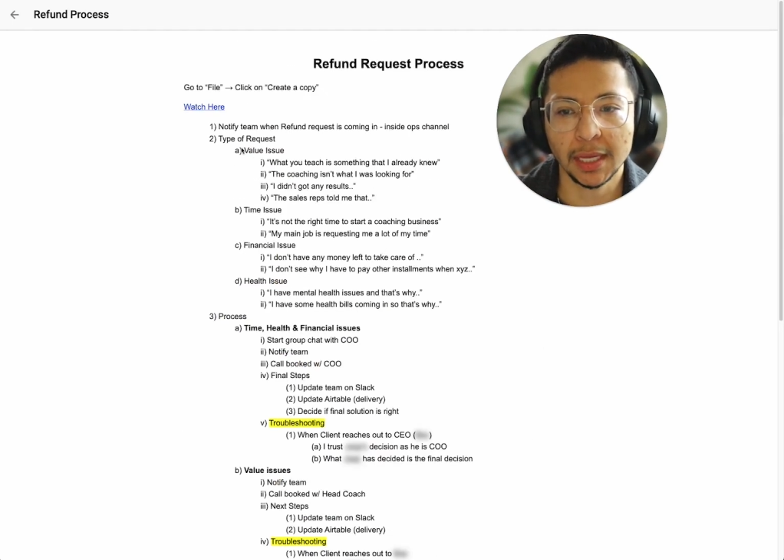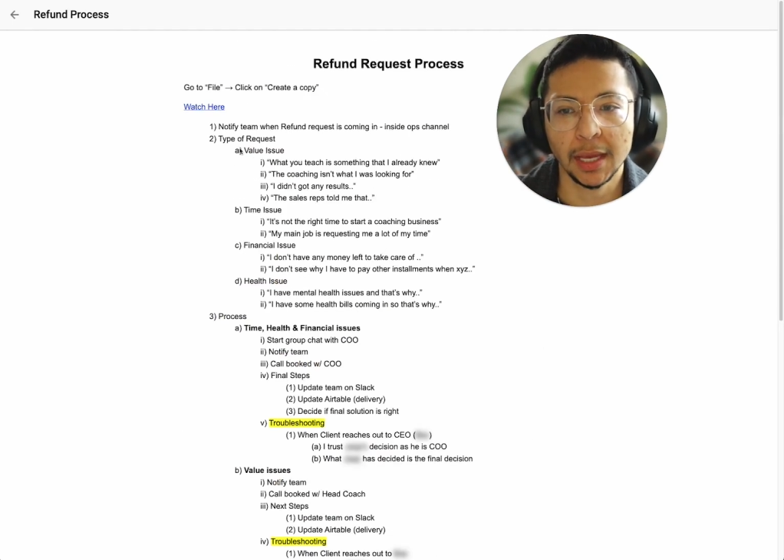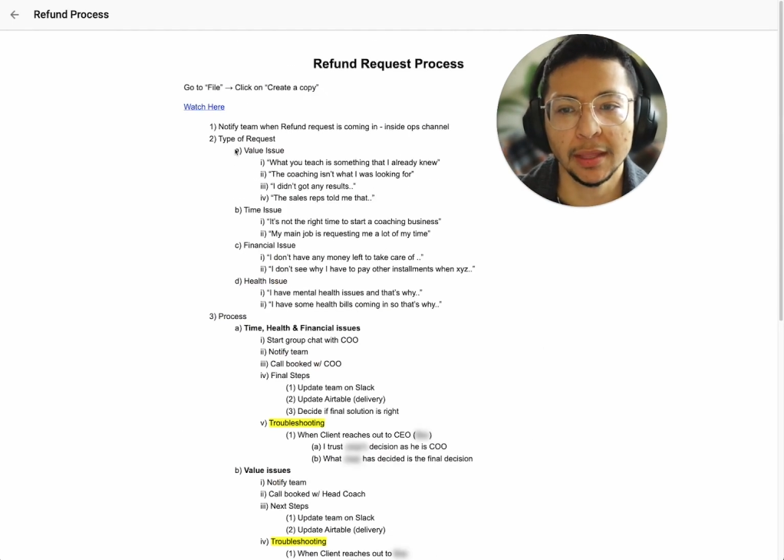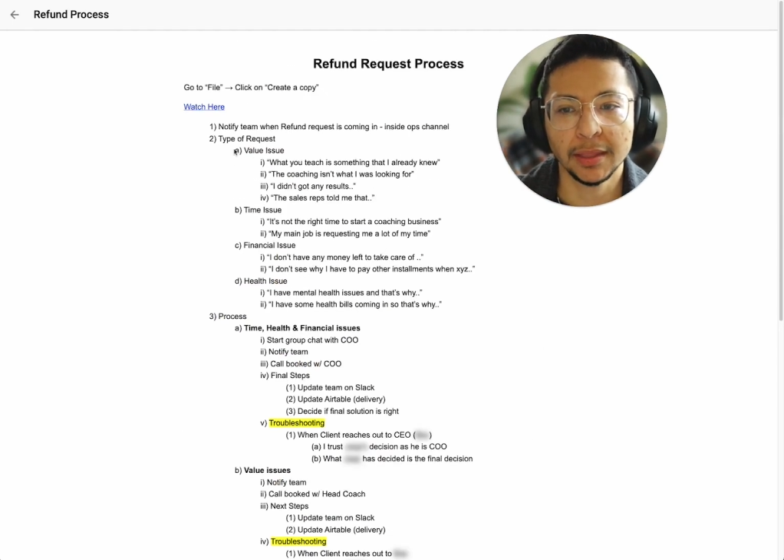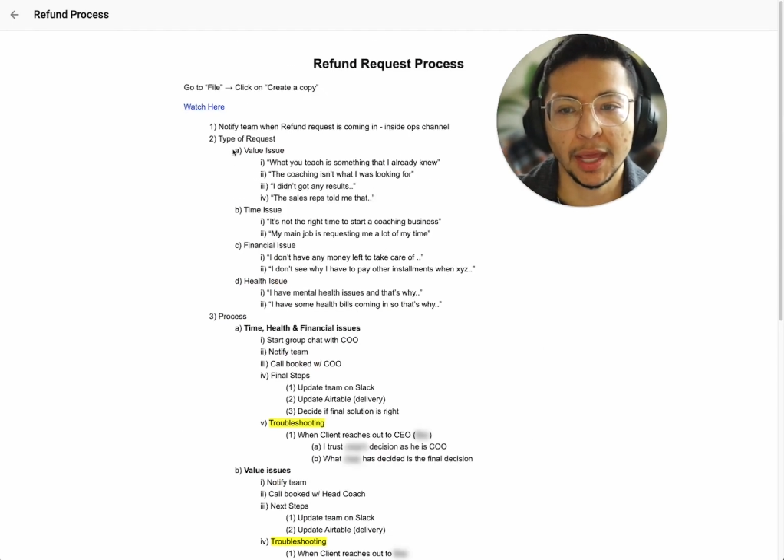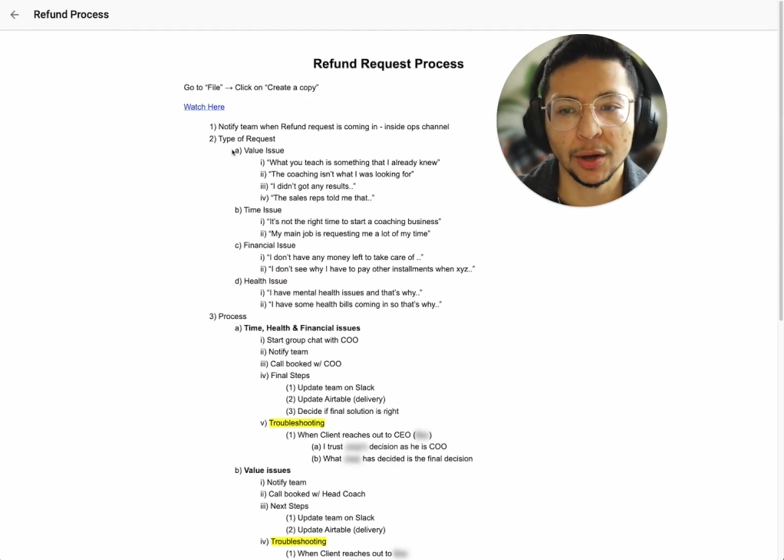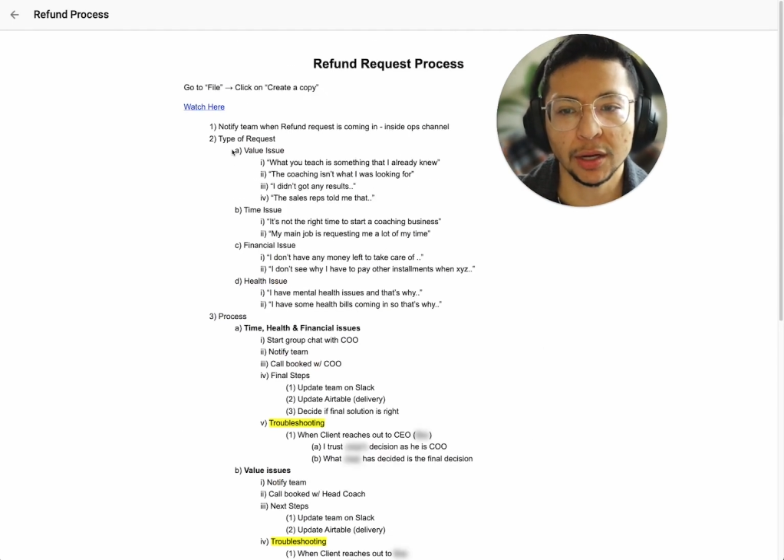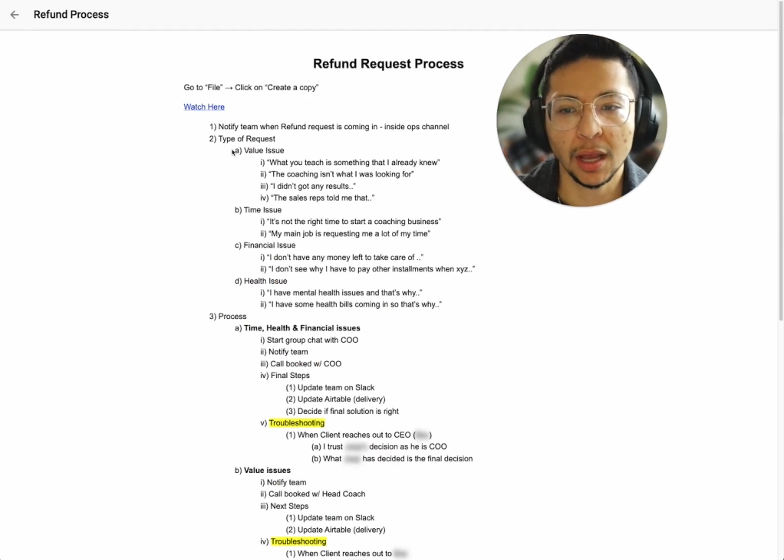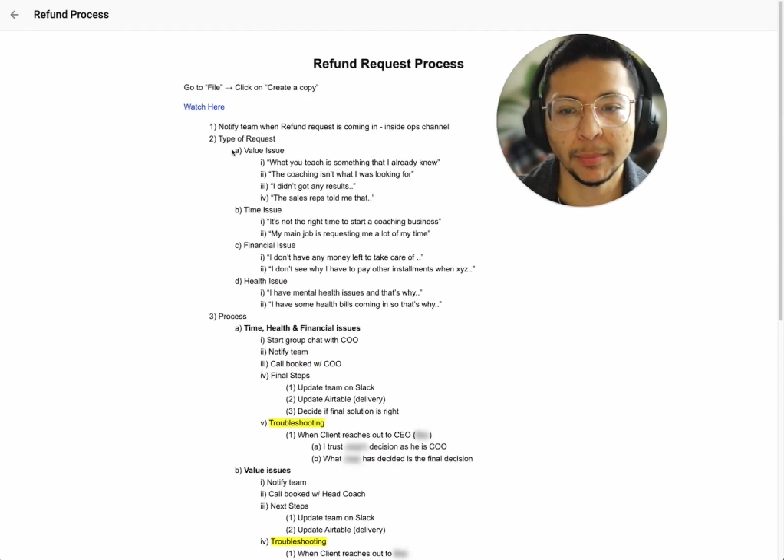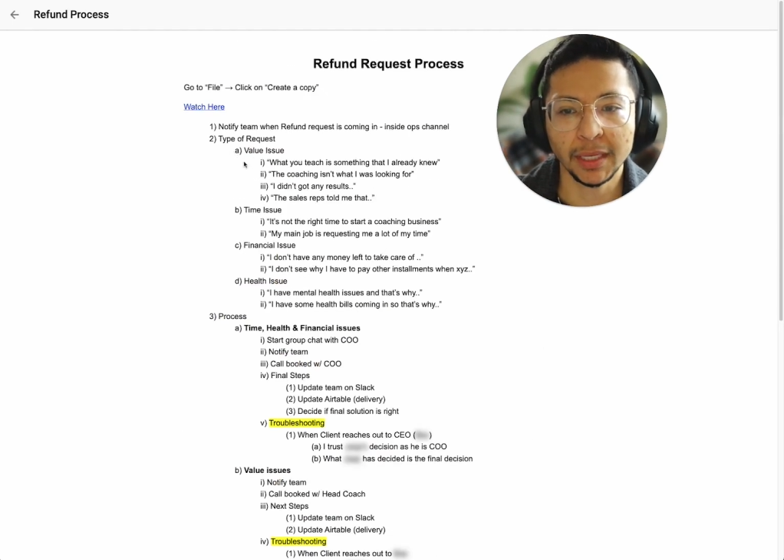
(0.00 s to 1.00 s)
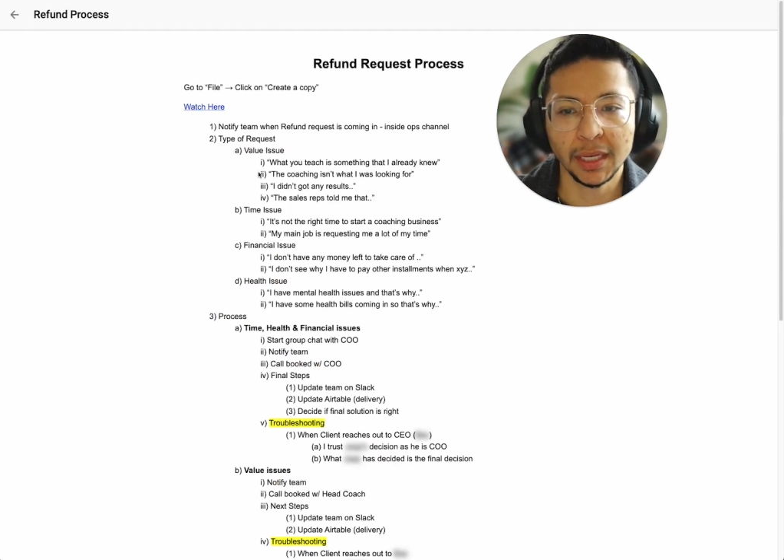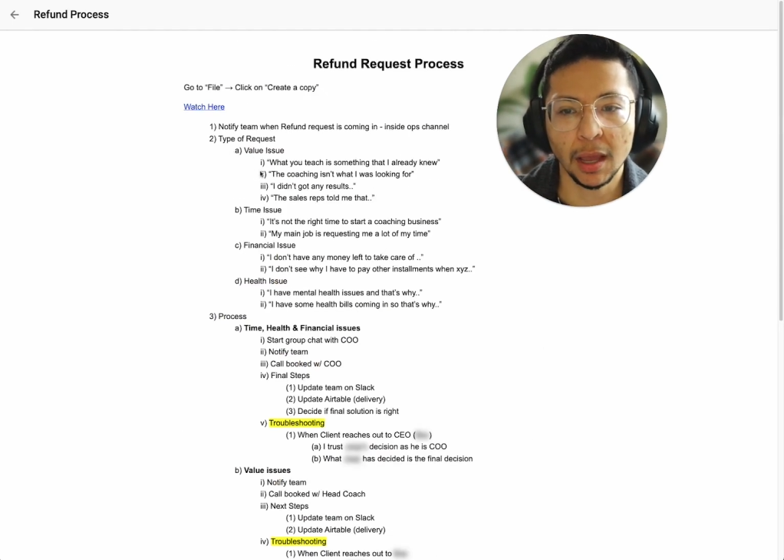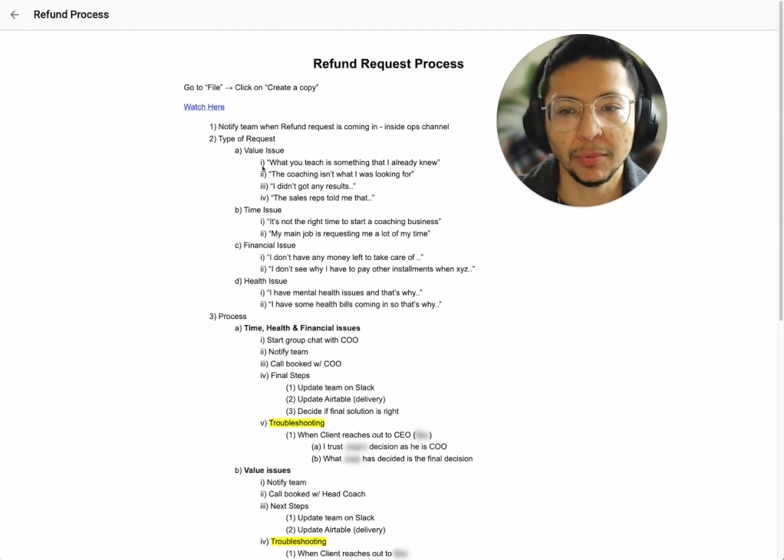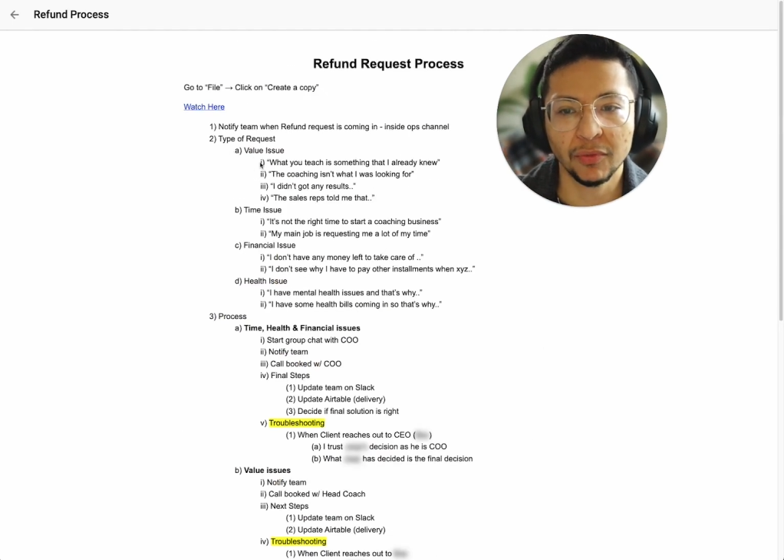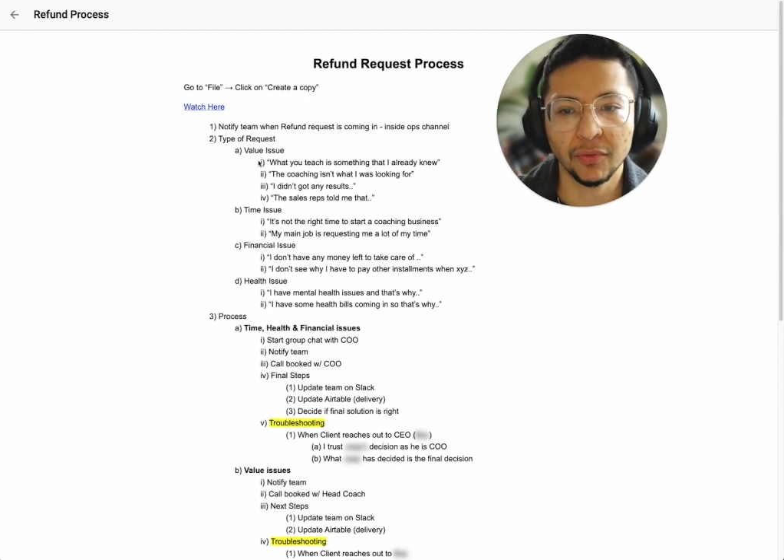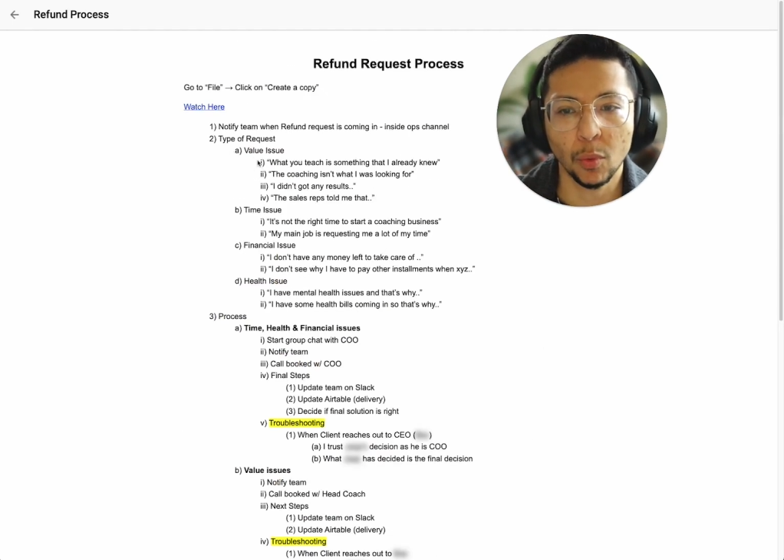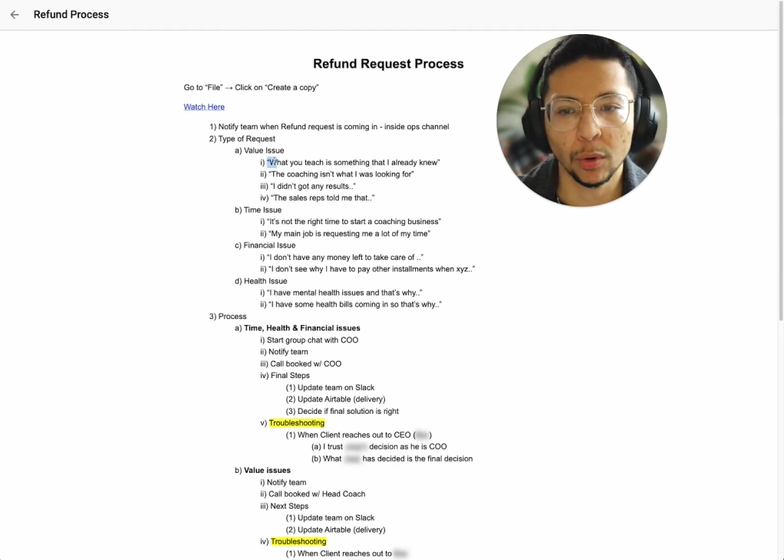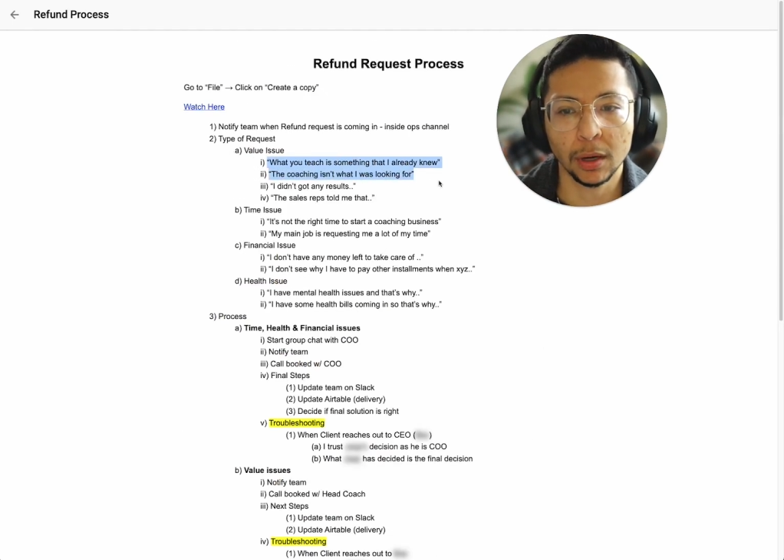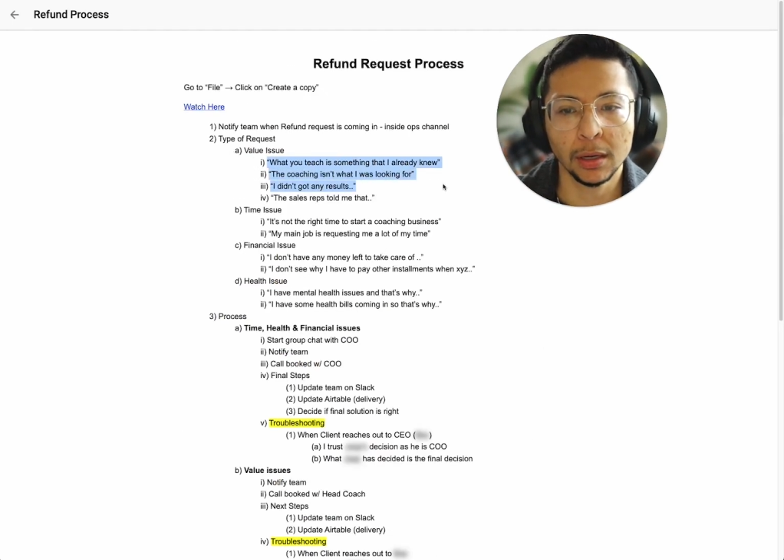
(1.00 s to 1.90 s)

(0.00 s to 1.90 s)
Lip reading: that are coming up for